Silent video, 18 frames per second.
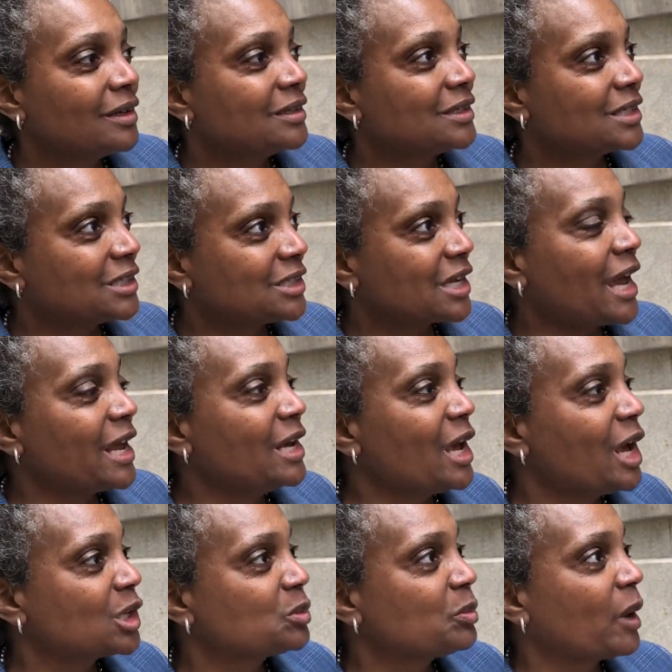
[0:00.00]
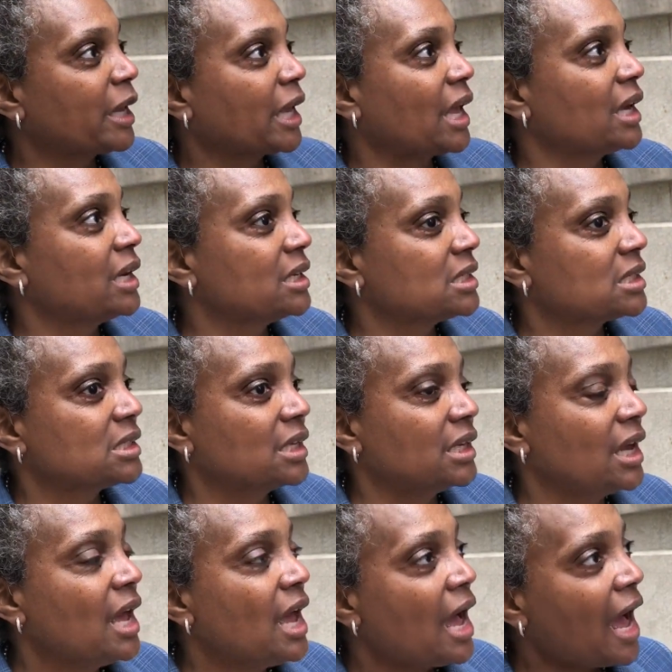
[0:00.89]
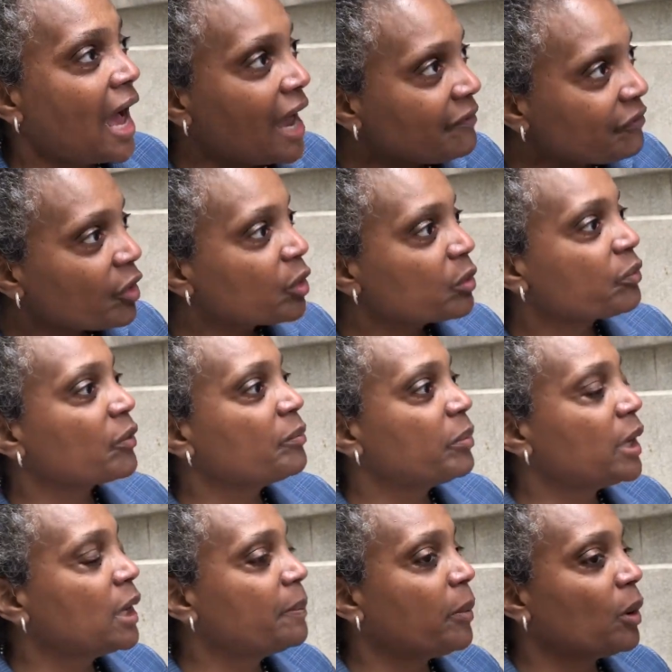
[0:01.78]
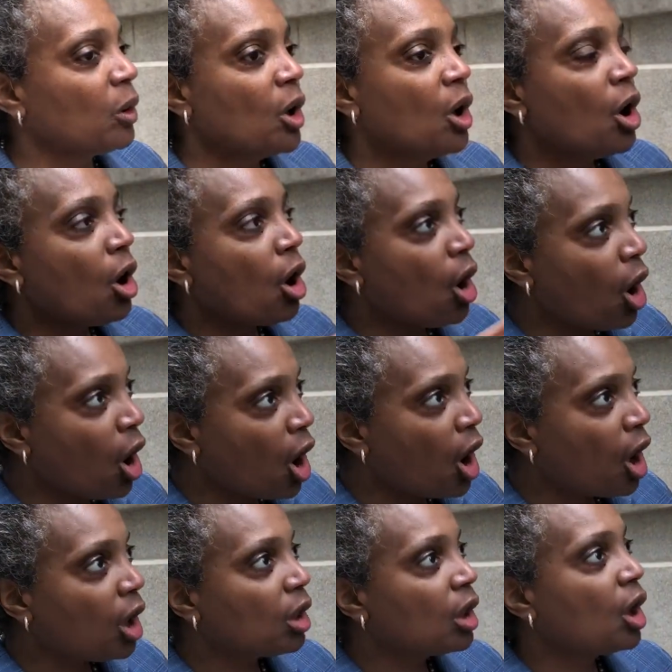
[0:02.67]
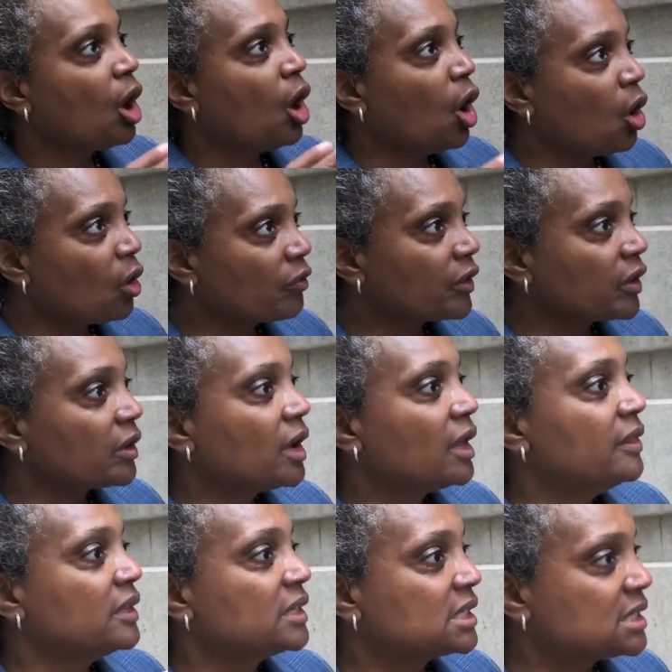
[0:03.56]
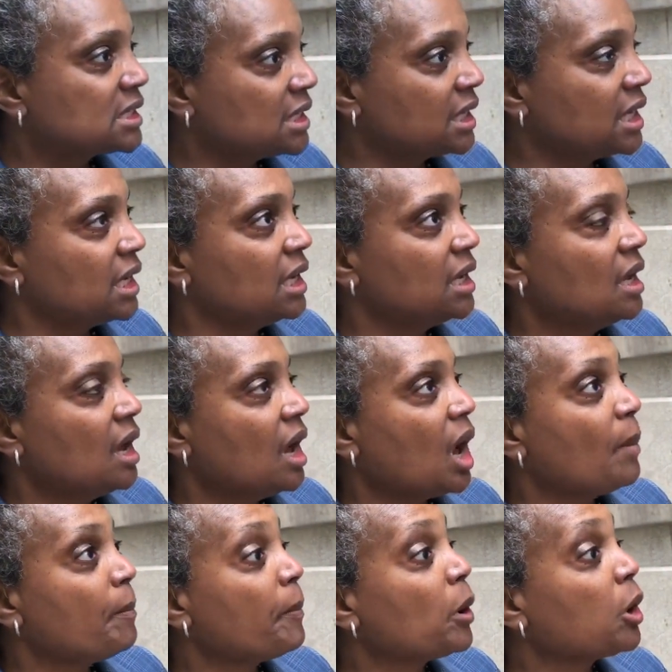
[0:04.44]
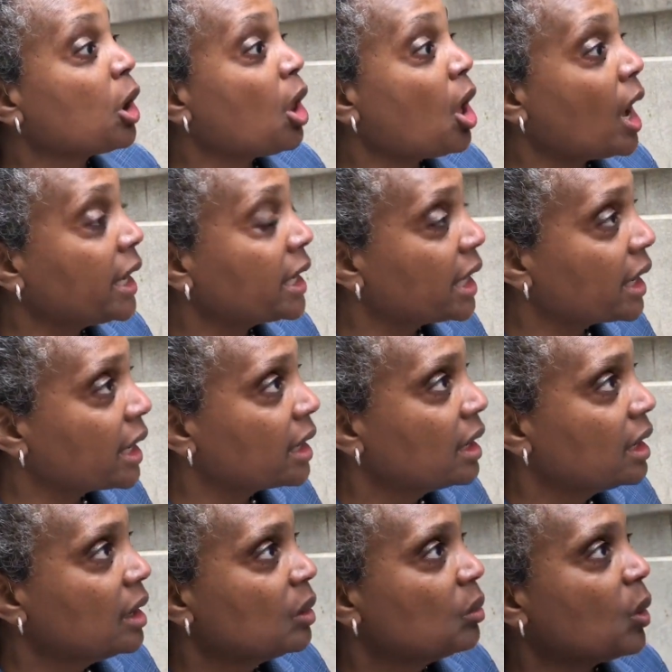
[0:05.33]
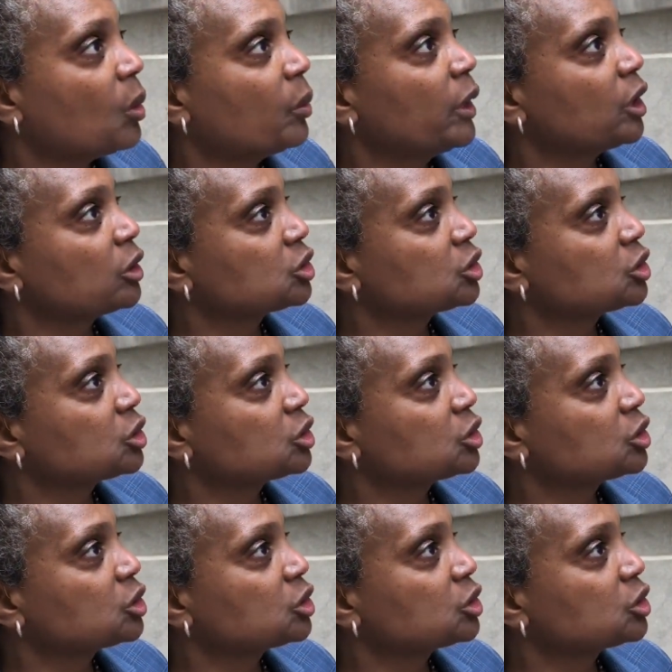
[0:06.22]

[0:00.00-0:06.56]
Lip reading: since I announced my candidacy, I've heard from people all over this city applauding what we